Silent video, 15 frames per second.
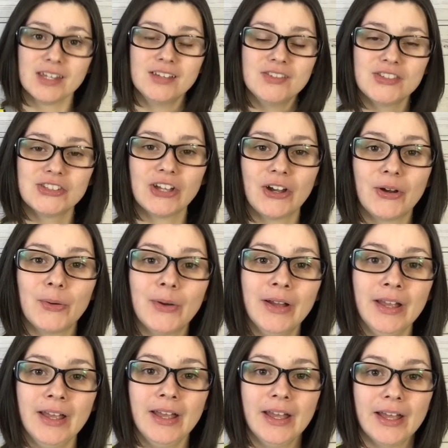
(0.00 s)
So
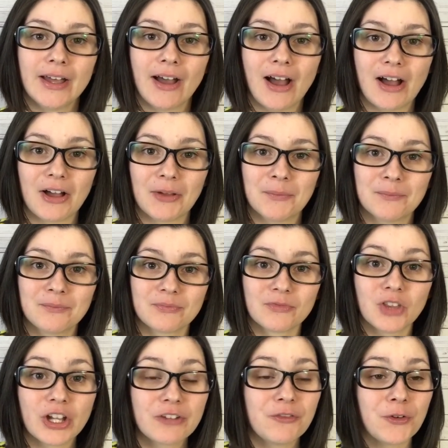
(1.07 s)

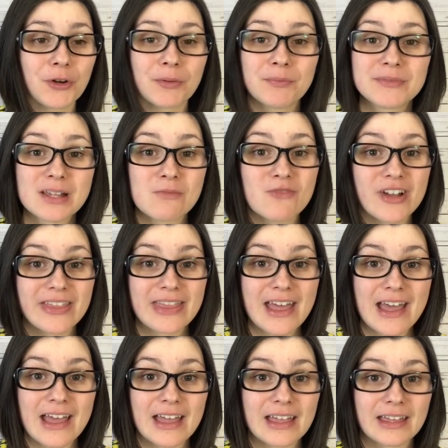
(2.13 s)
look for someone
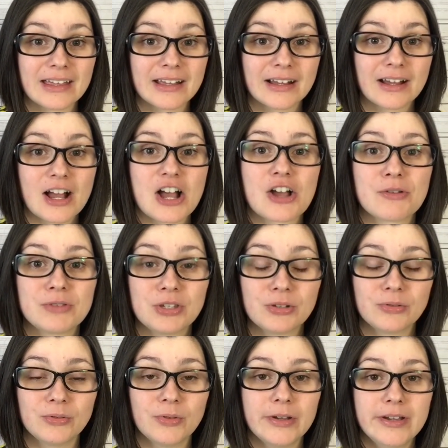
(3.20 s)
that
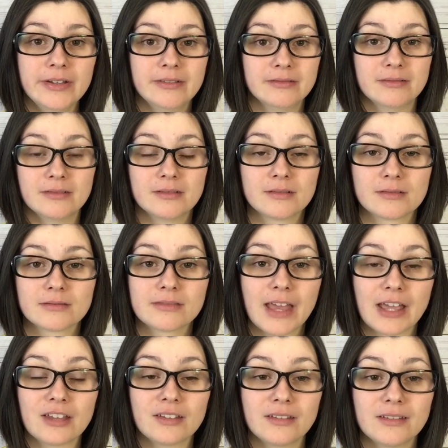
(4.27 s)

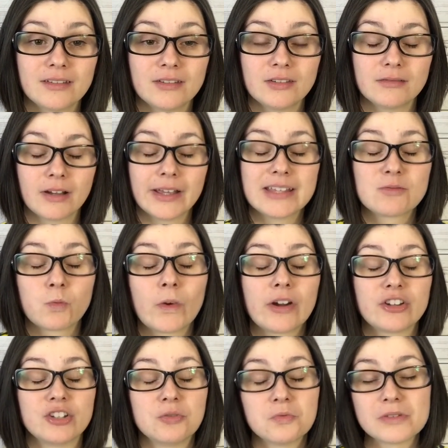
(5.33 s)
that is where
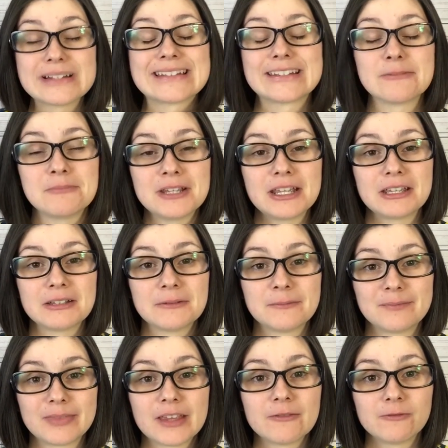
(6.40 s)
you want to be
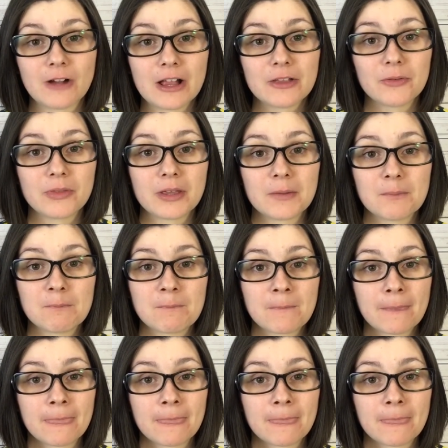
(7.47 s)
and follow them.